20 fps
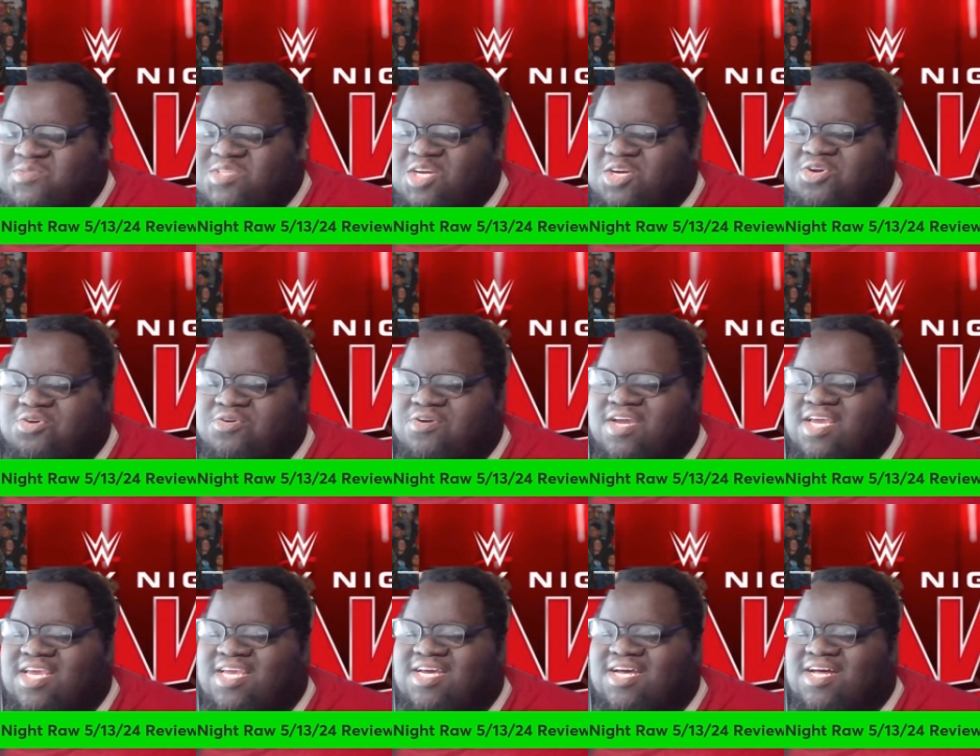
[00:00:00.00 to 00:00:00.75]

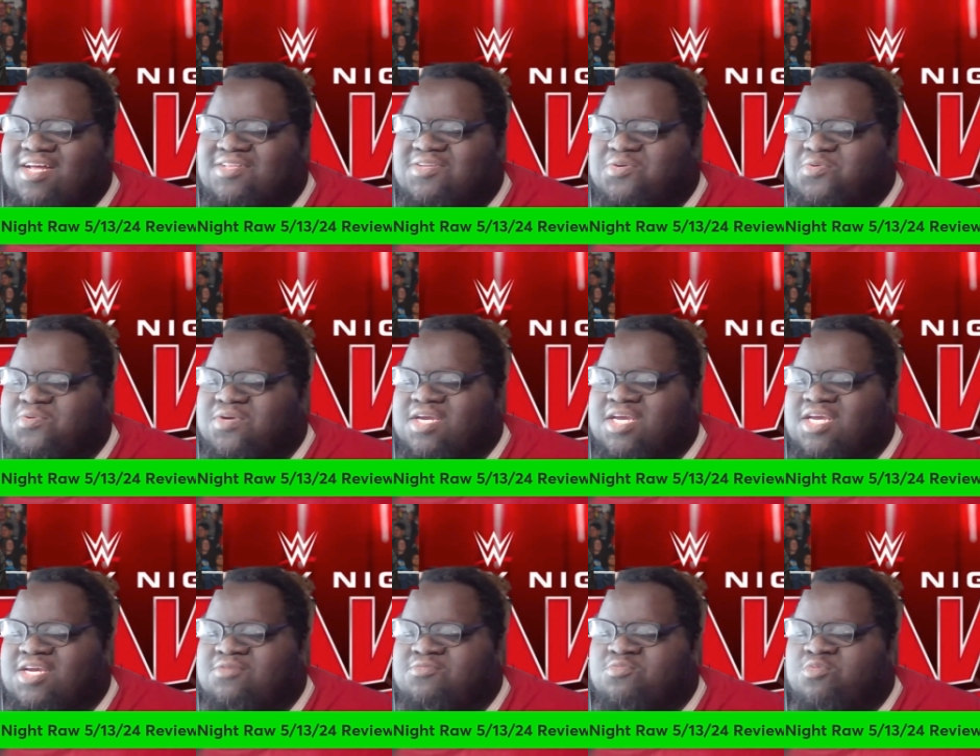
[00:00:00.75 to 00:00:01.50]
Queen of the
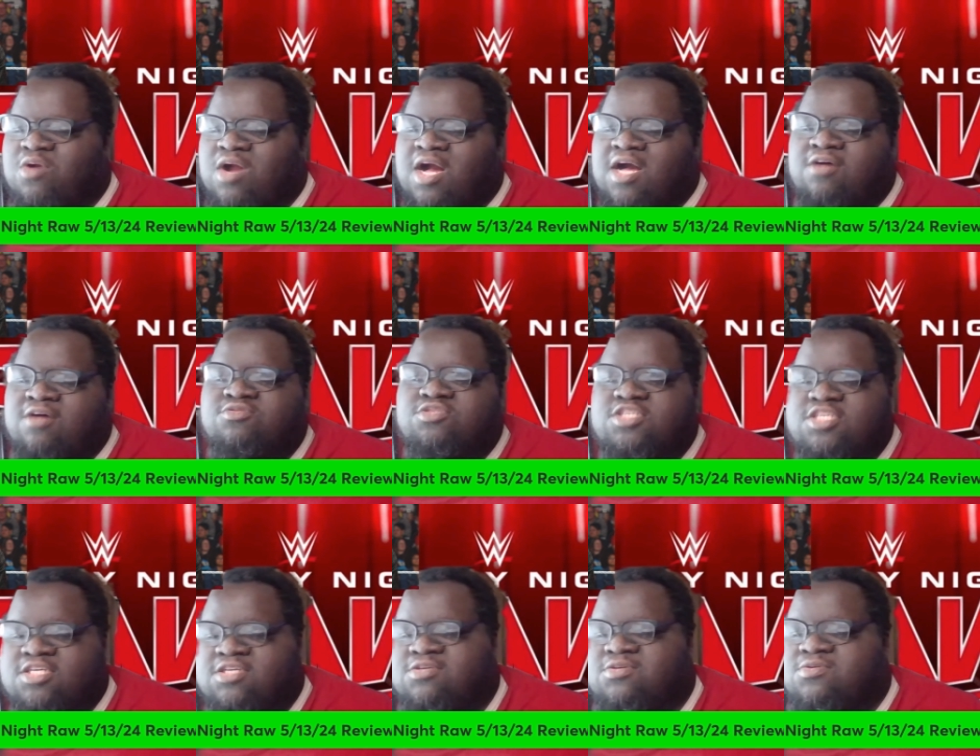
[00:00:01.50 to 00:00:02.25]
Ring round
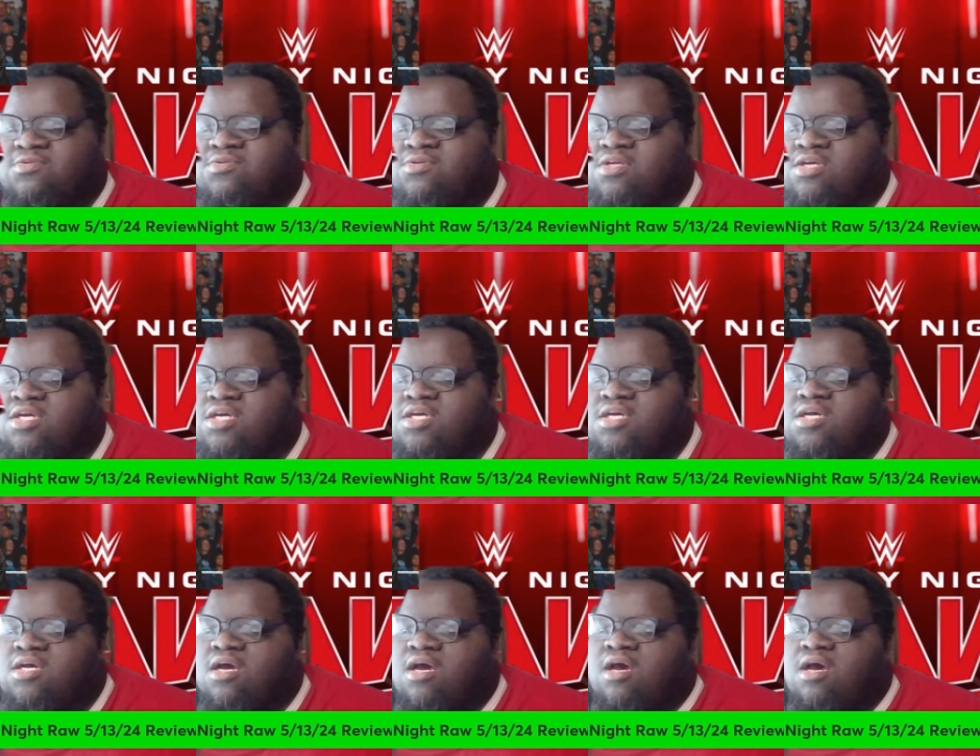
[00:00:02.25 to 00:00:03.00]
2
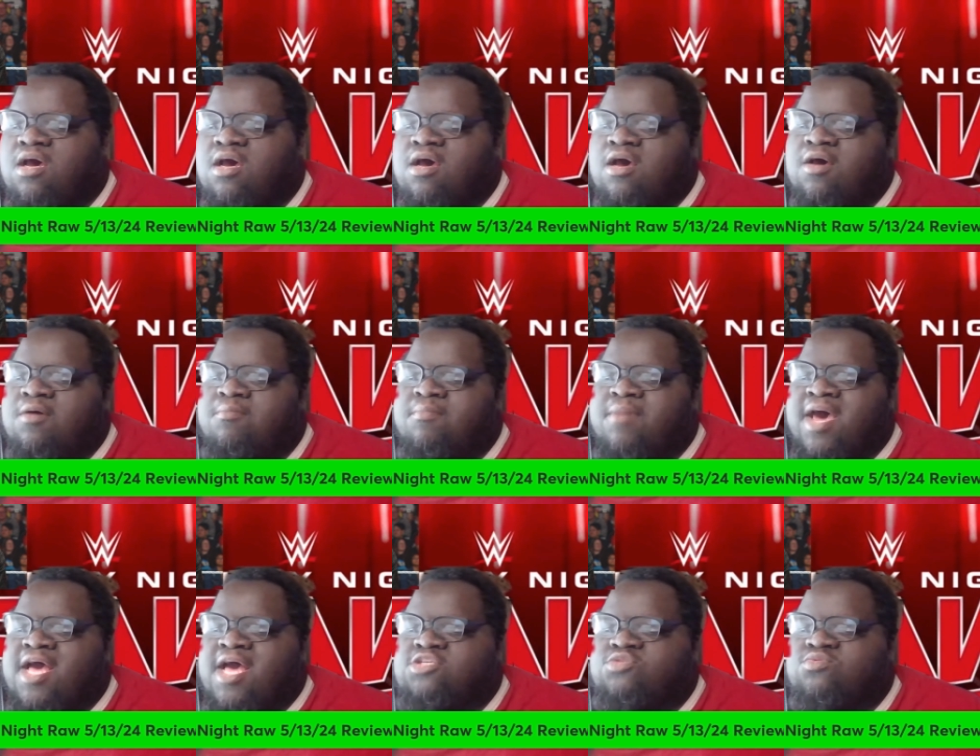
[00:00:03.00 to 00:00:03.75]

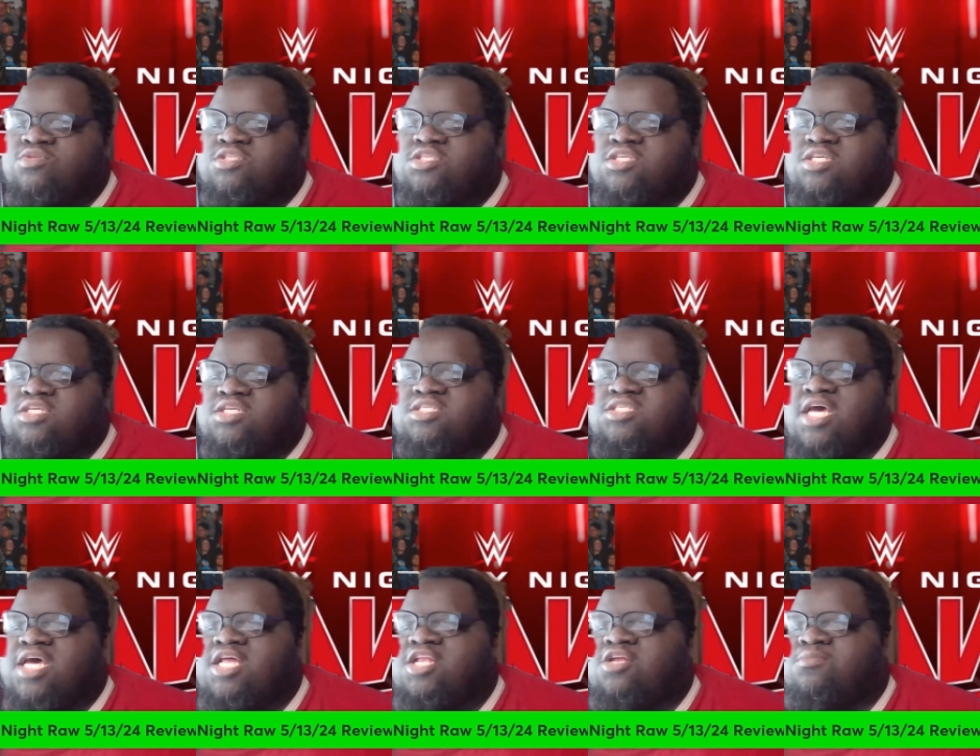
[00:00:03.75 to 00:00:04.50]
match, which is
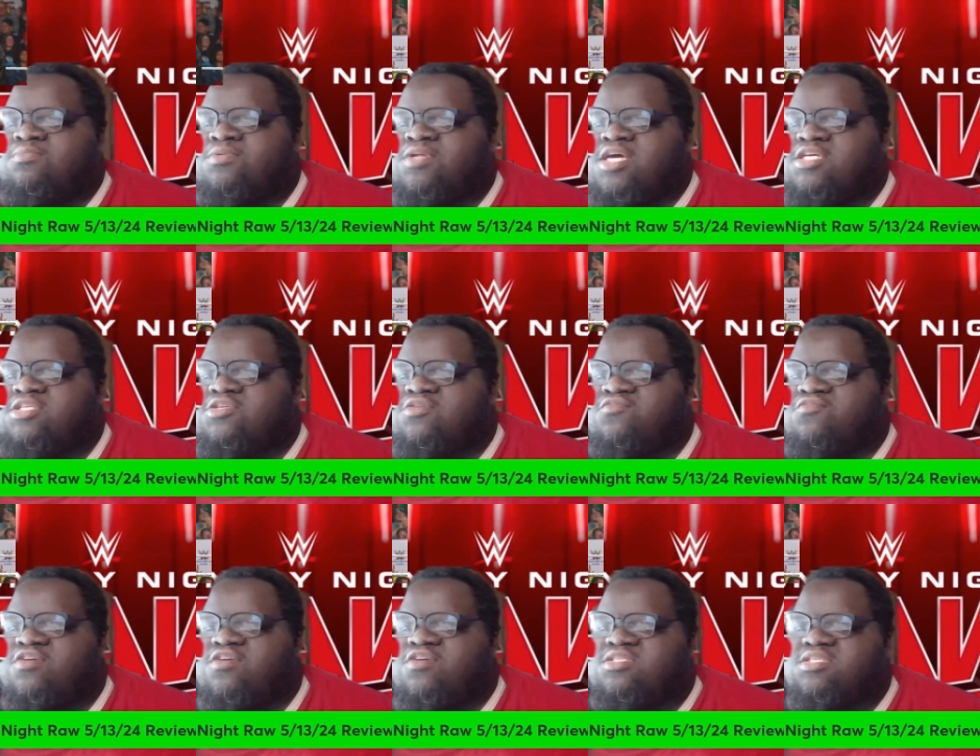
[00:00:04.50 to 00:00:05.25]
Shayna Baszler
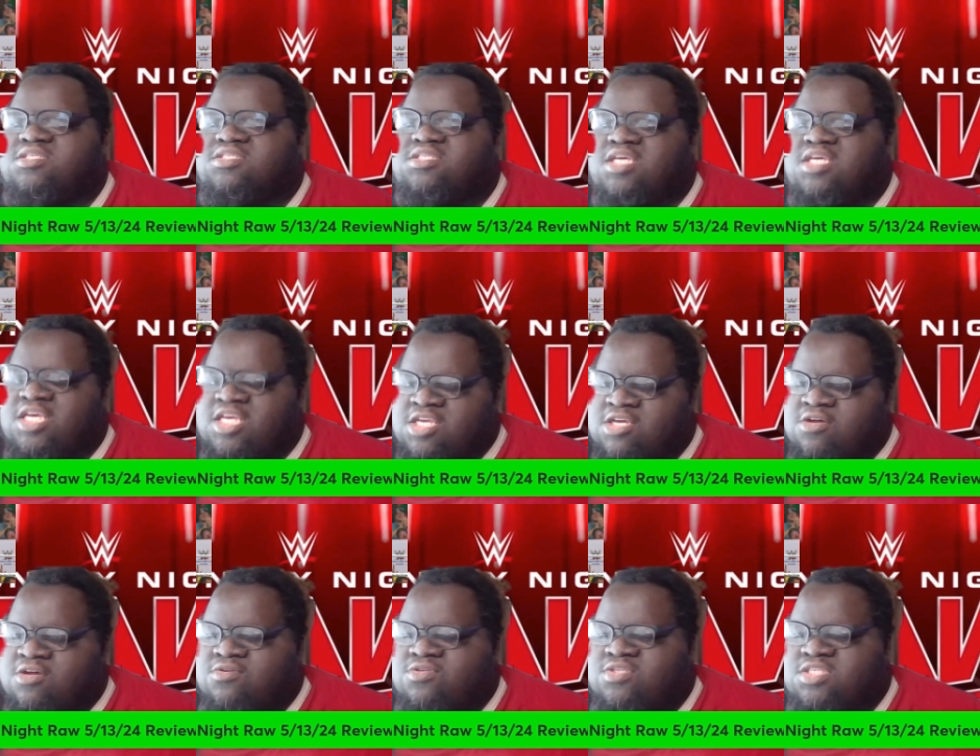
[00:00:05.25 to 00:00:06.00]
versus
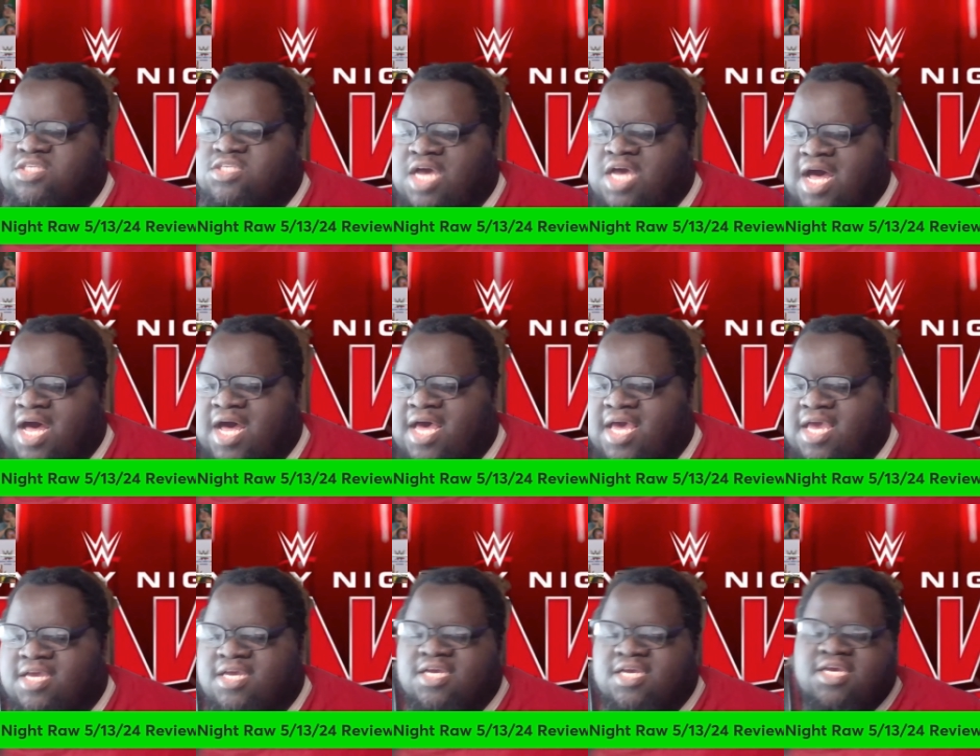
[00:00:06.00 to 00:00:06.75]
Io Sky.